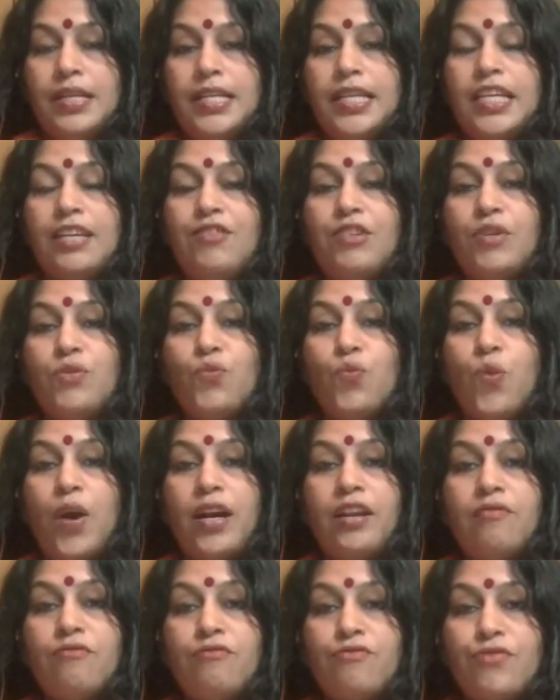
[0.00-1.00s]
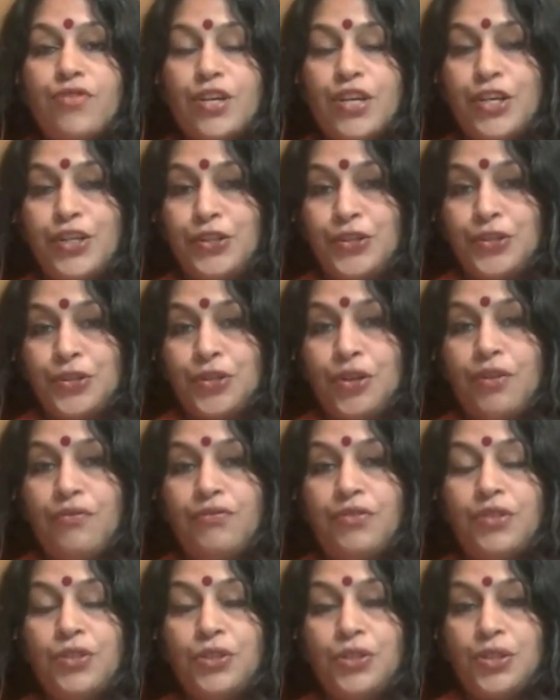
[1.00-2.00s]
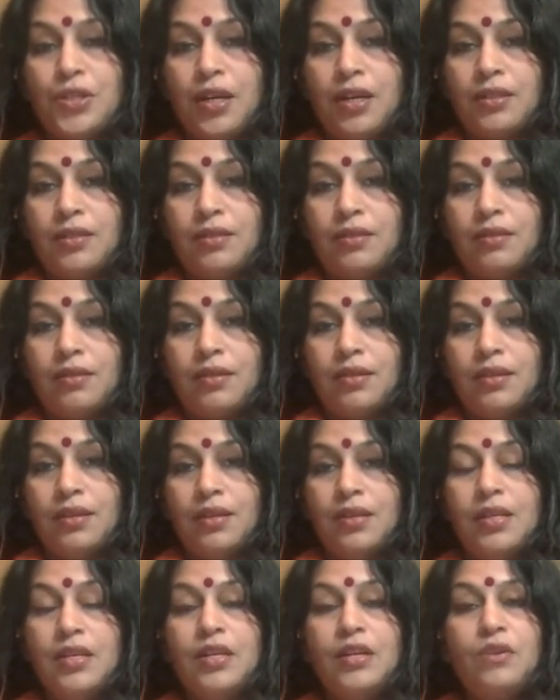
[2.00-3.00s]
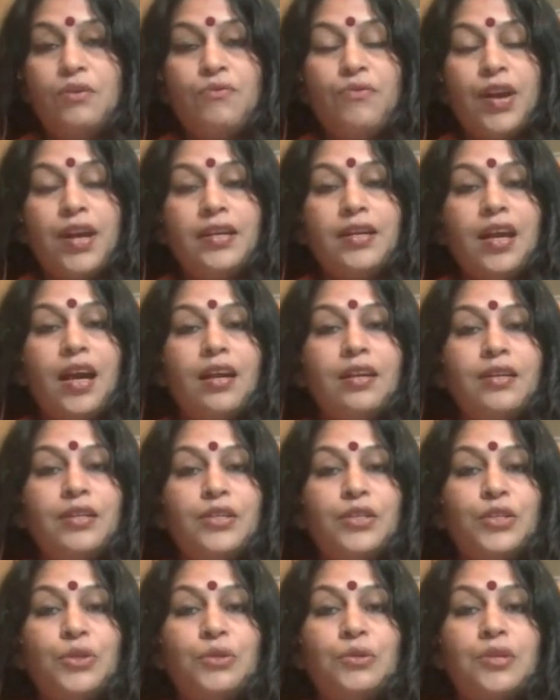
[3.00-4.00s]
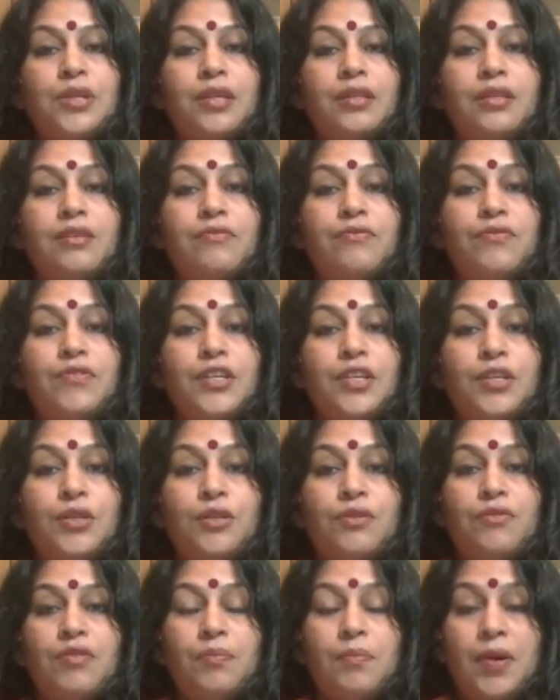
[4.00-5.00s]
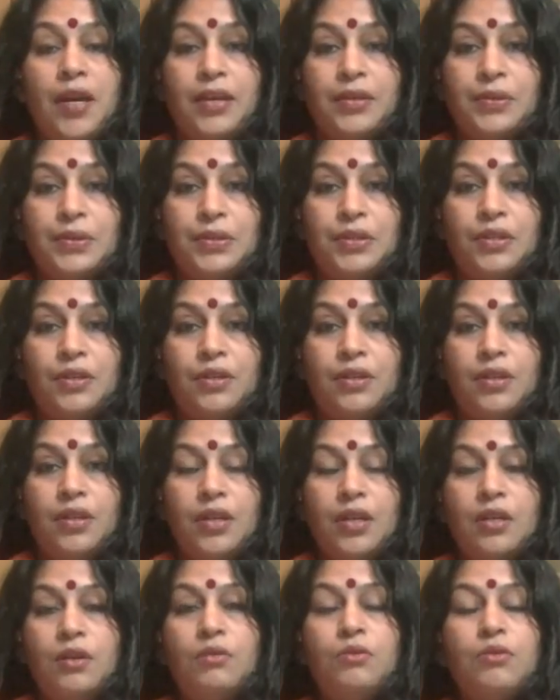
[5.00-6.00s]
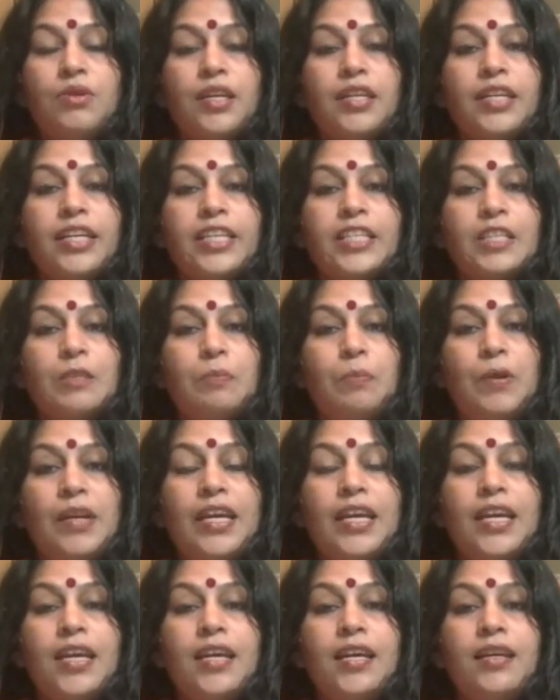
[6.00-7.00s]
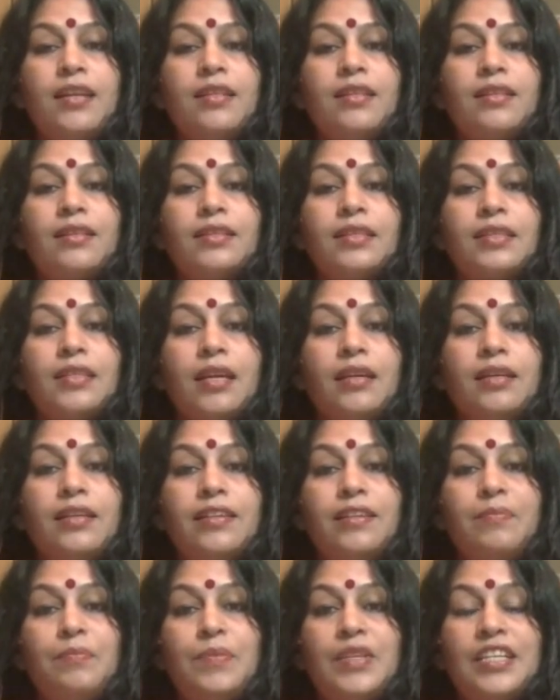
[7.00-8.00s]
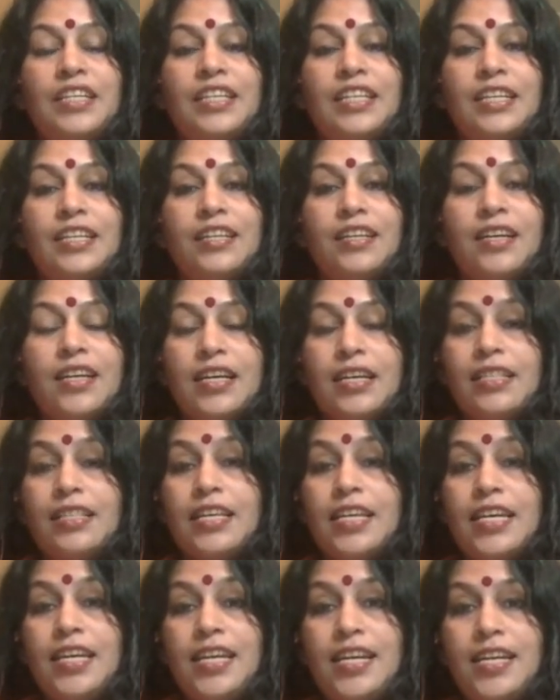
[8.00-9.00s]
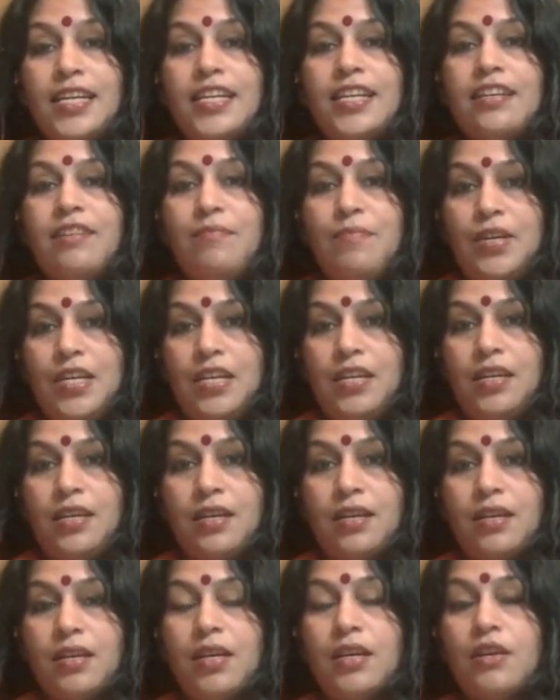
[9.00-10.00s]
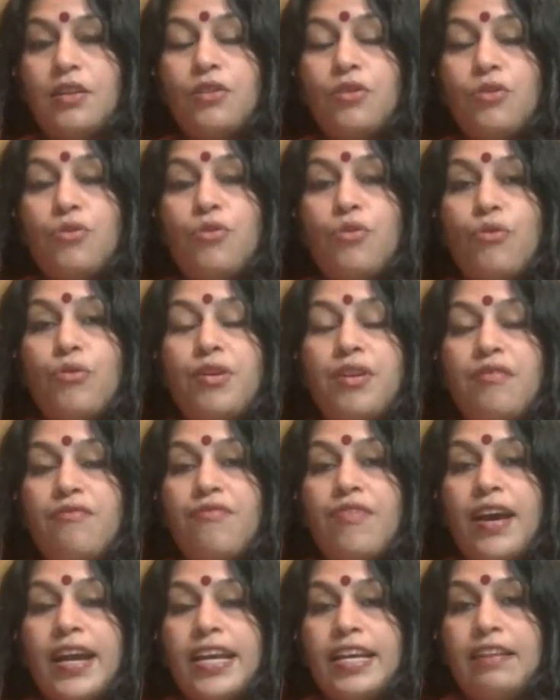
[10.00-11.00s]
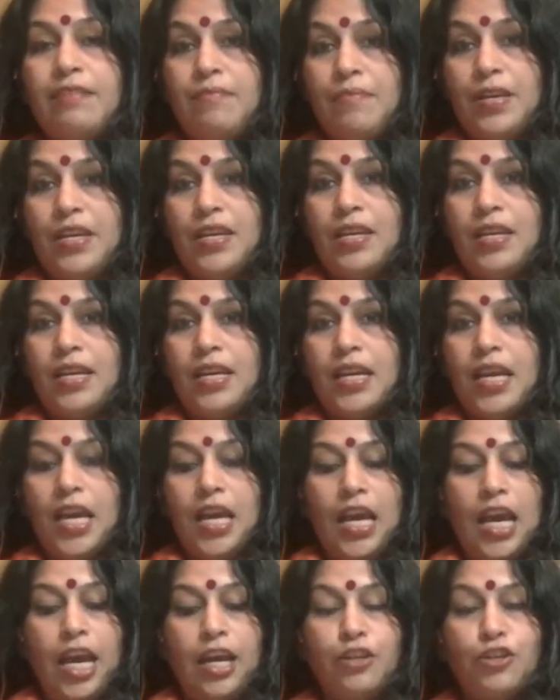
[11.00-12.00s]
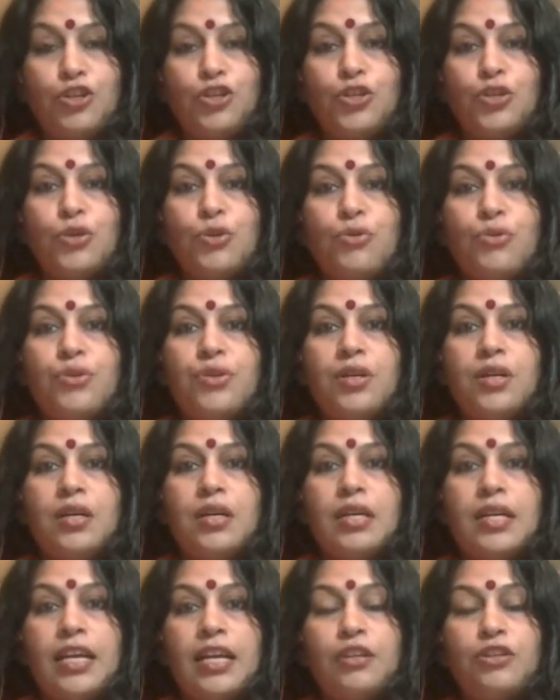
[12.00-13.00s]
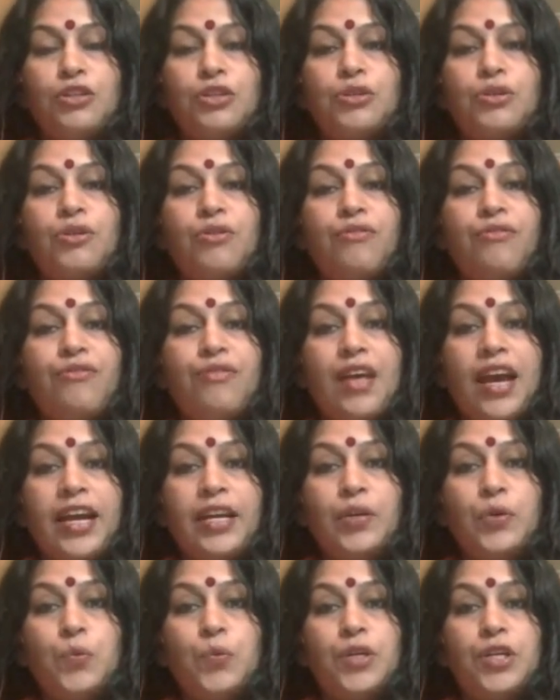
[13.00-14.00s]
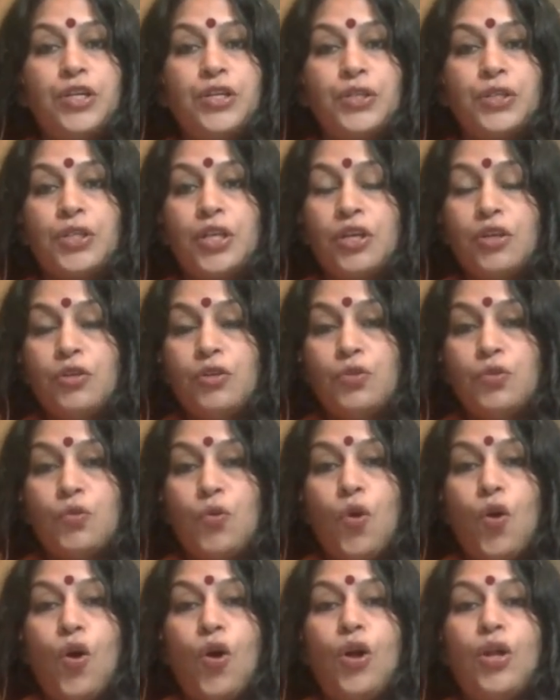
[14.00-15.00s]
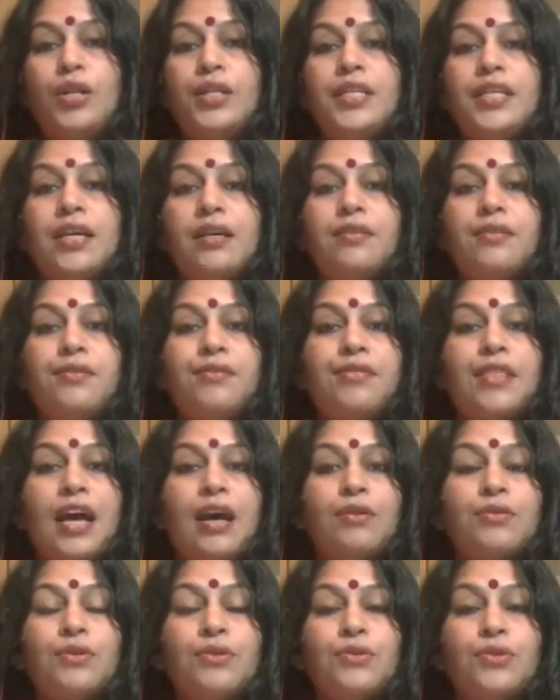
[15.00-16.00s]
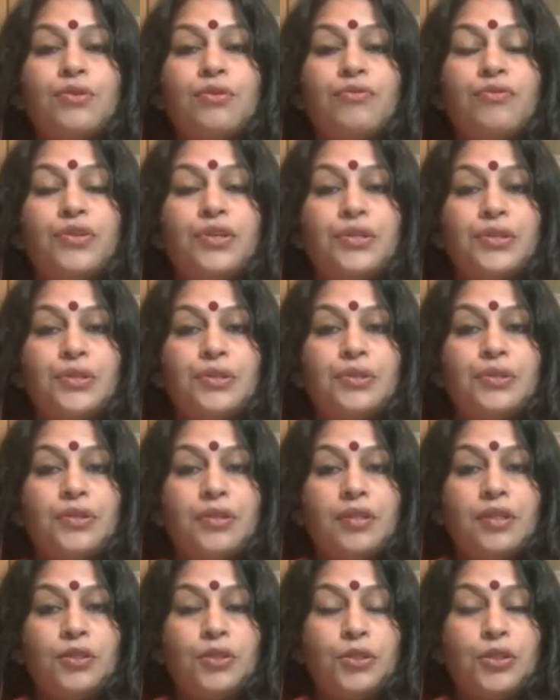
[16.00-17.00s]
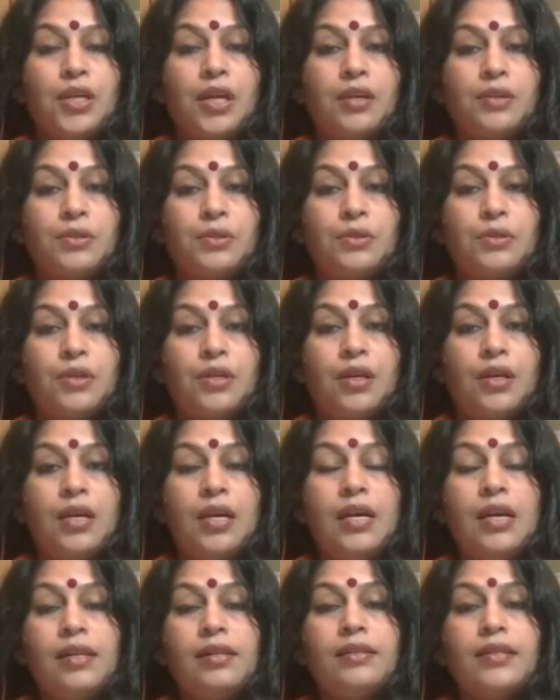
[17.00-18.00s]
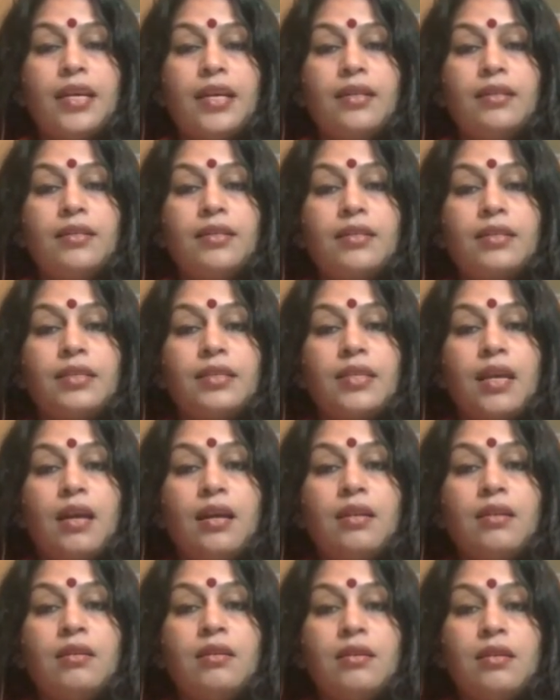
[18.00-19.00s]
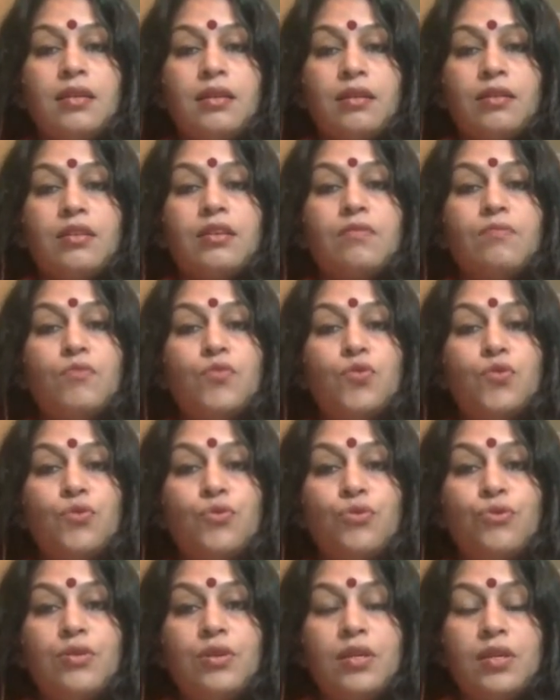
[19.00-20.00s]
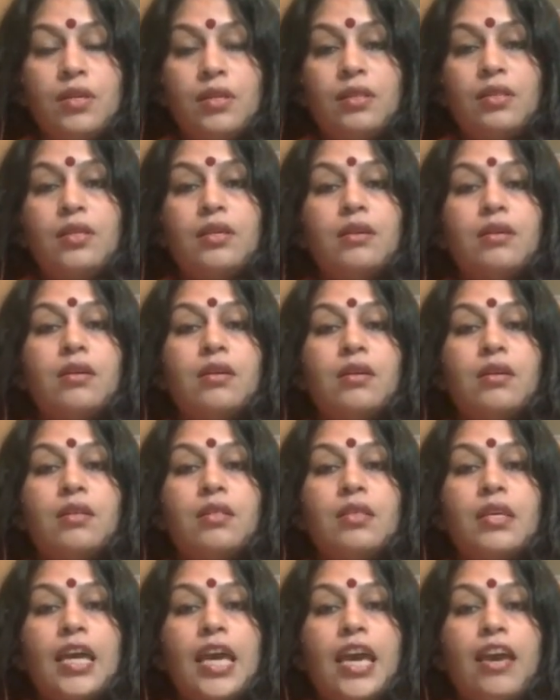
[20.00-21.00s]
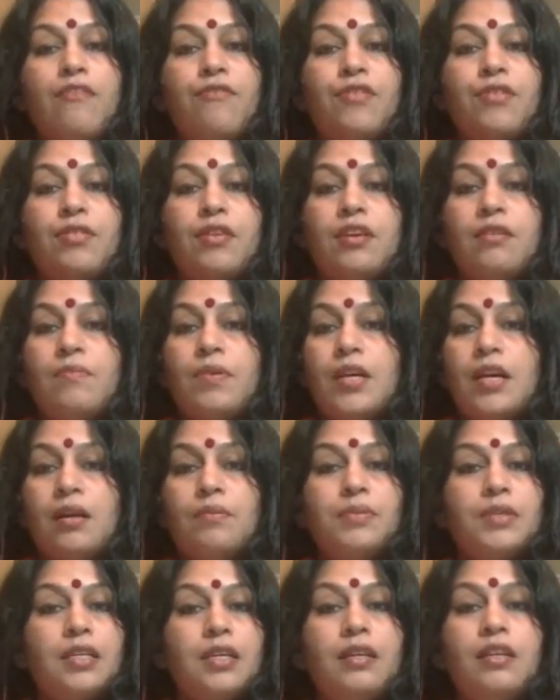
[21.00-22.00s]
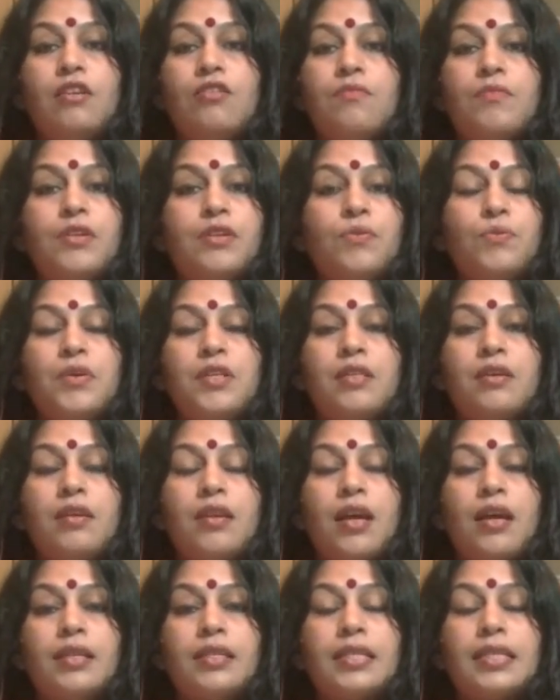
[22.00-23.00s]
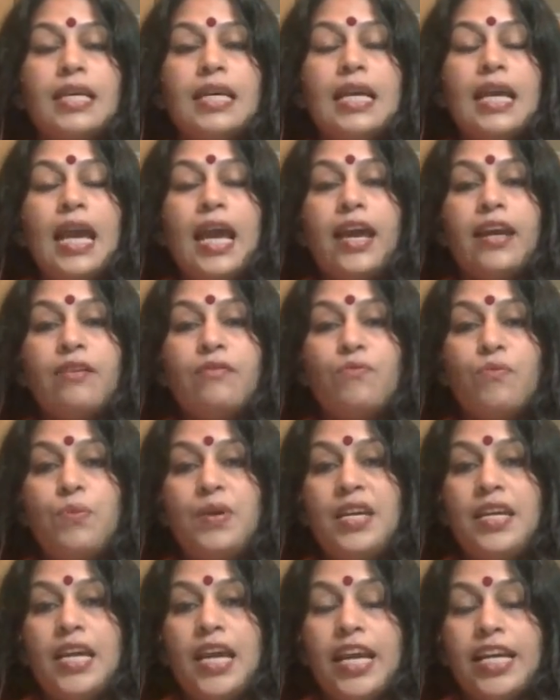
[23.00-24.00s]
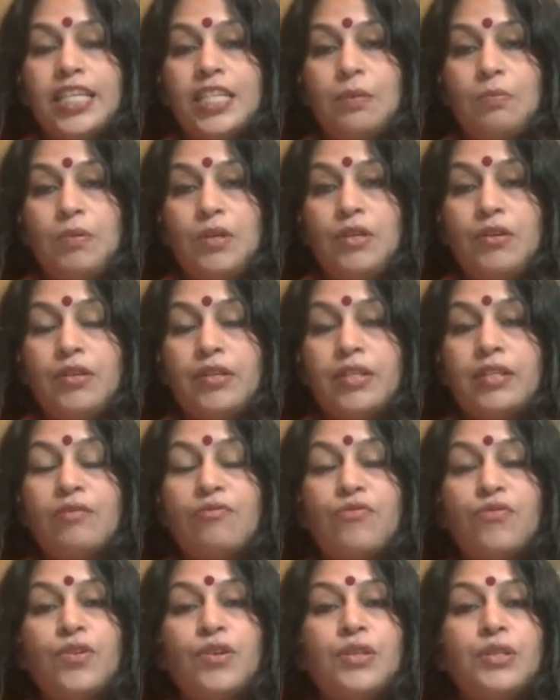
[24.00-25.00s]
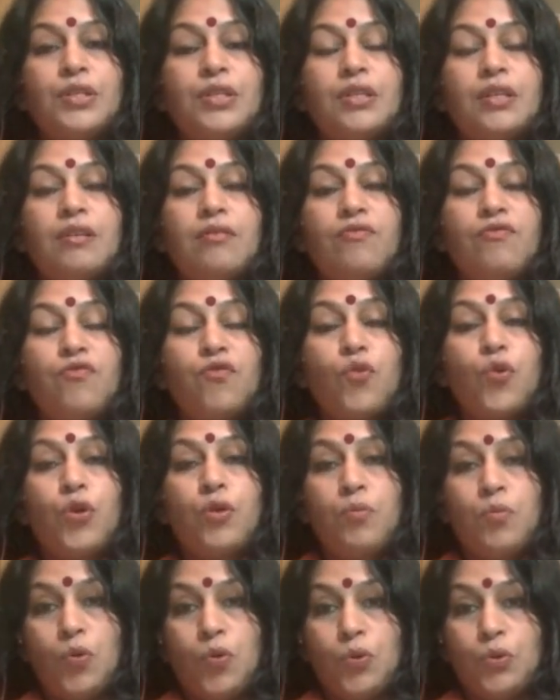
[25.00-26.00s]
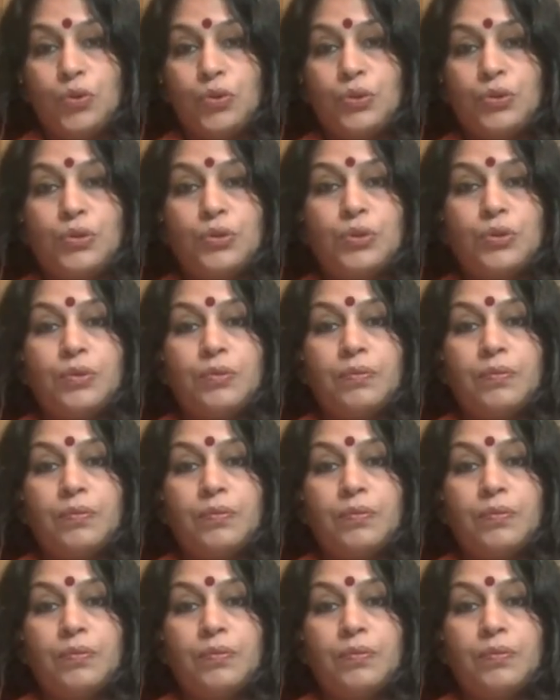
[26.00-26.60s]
even one verse of the Shastra, when understood at the feet of a master who can explain the subtle meaning, the hidden meaning, the codified meaning, and show the connection of that verse to all the other thousands of verses in the Shastra, then the sun, the moon, the earth, everything becomes illumined within us, and we experience first and foremost